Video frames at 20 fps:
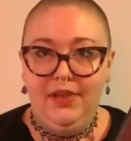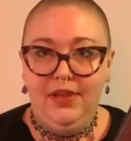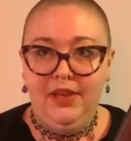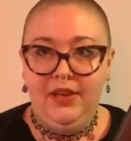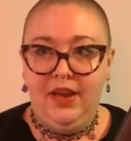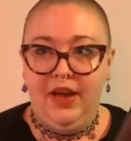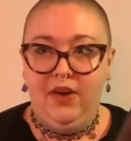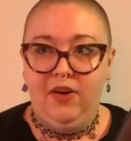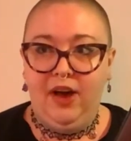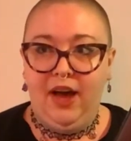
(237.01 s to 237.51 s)

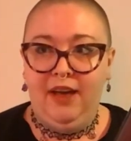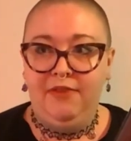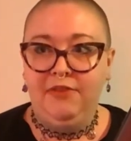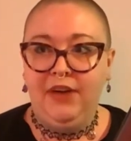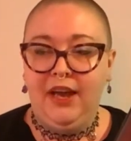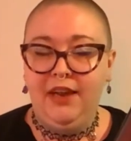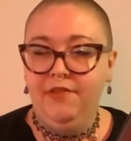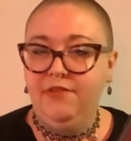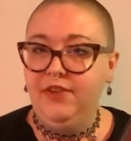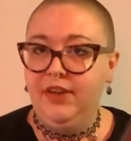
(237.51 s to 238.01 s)
Now, I've
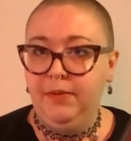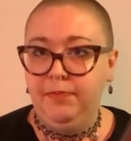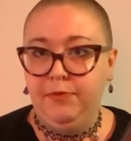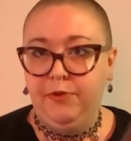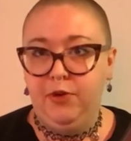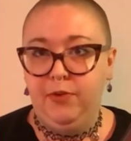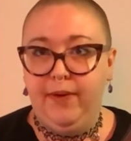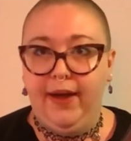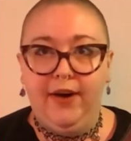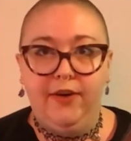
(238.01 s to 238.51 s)
kind of
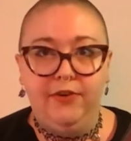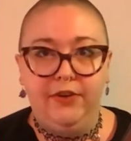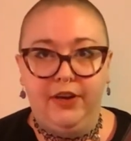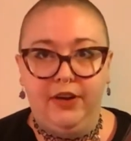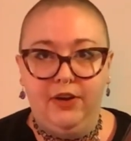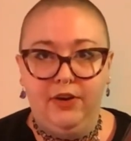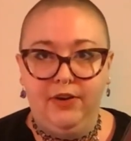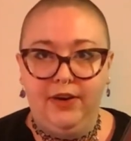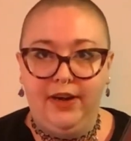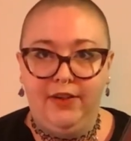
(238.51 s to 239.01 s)
dipped around
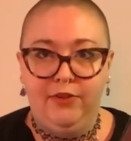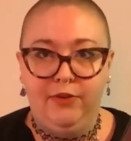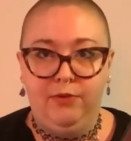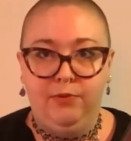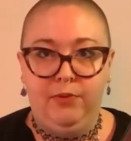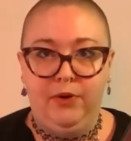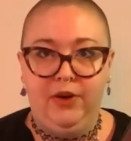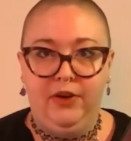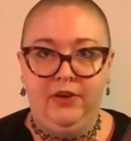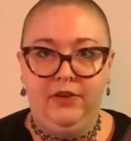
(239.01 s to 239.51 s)
in her other
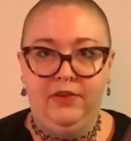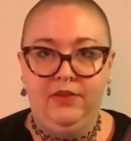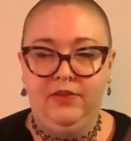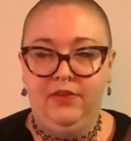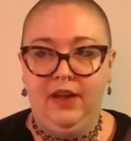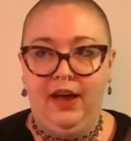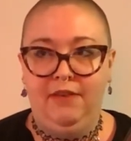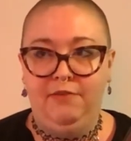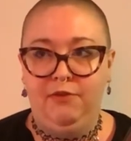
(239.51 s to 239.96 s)
works. I've